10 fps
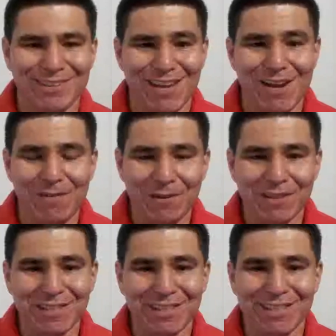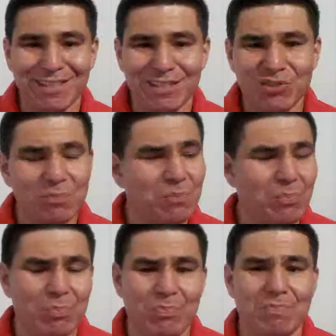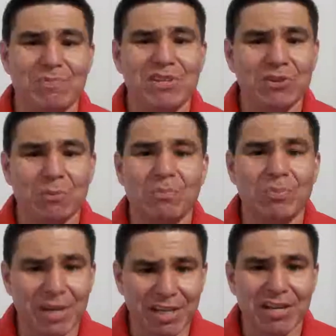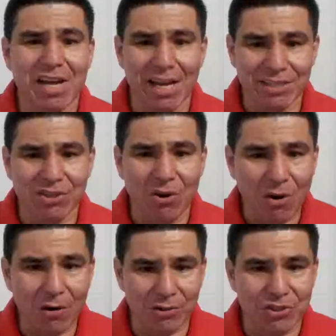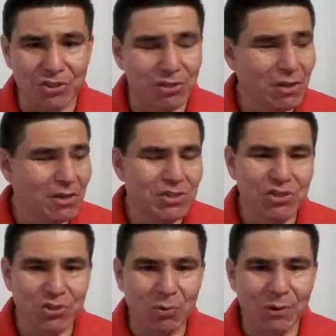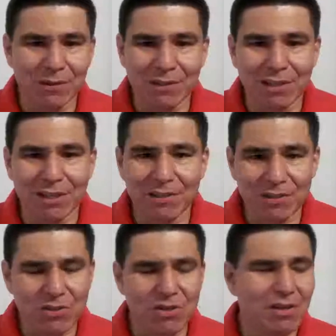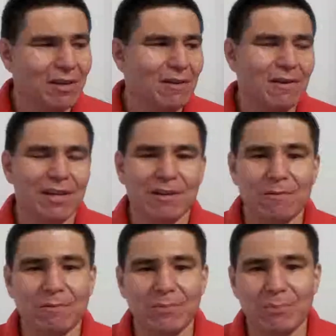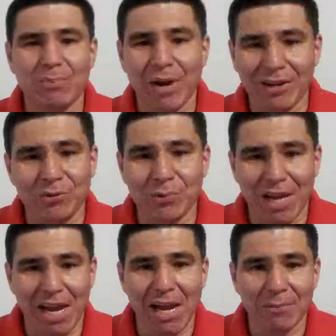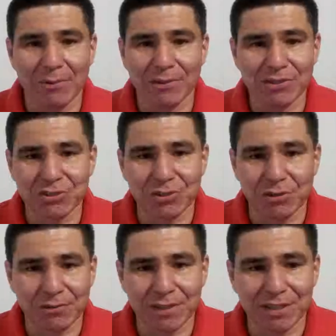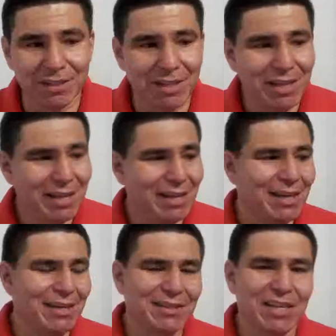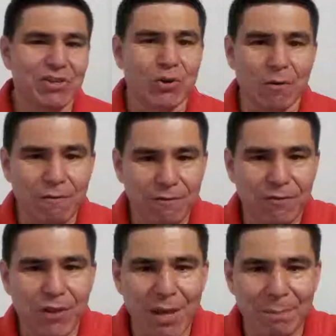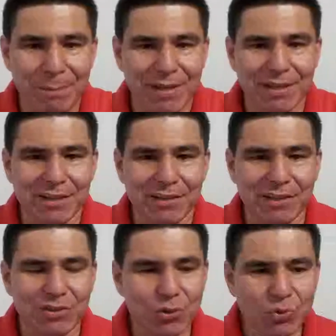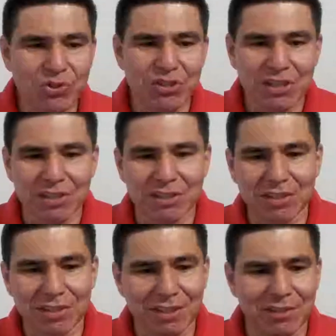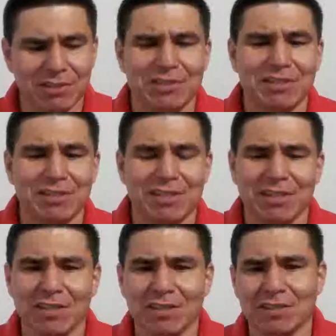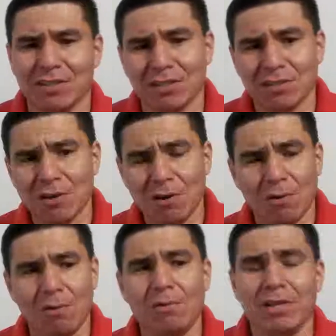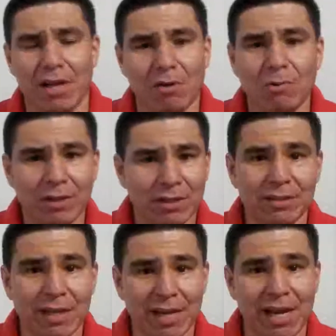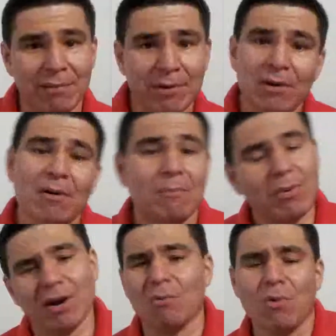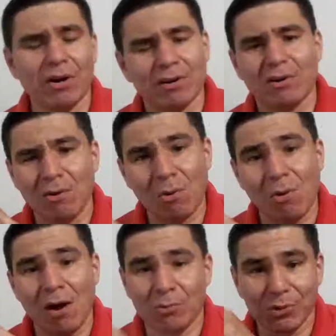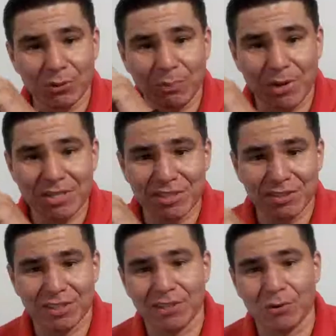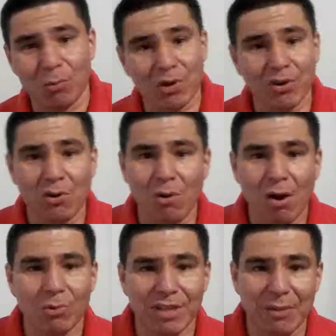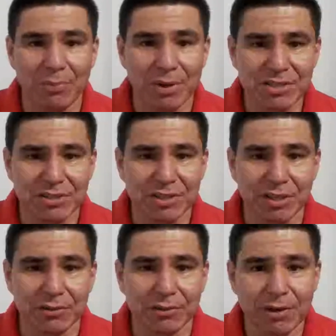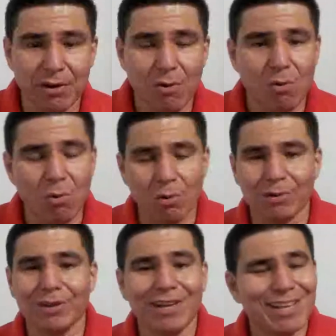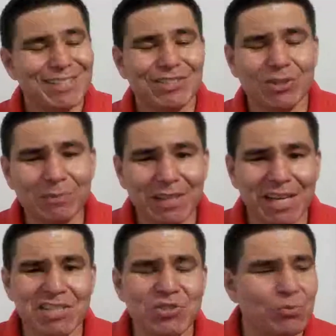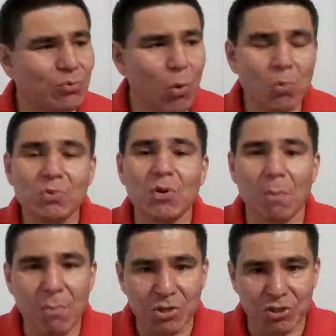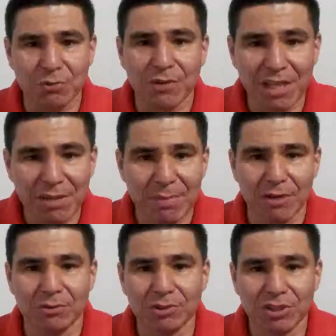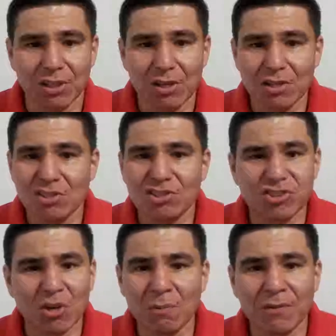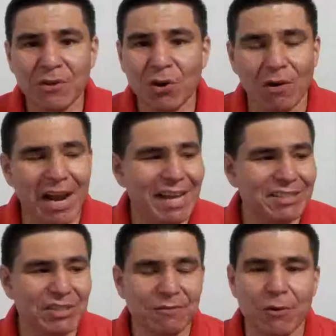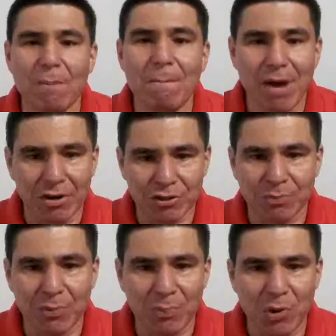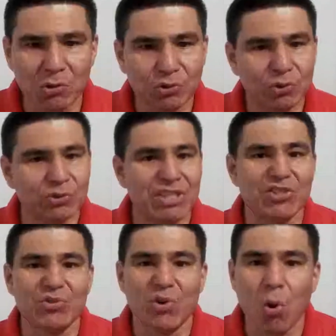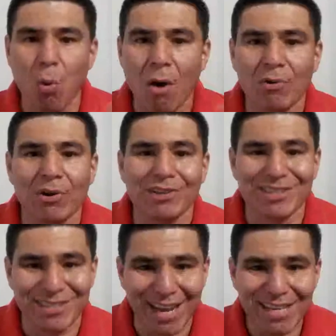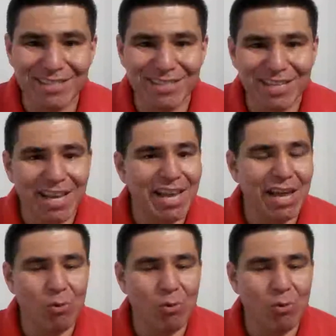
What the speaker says: everything is, breaking guys' hearts, showing you like a brand new camera and stuff, and that you can flip and do things, and then this says, oh yeah, I want to get that camera, but I want to go out with the presentator. I want to go out with that presentator. Or sometimes you wrote a bunch of emails. Some of you are asking for marriage proposals and to go out on dates and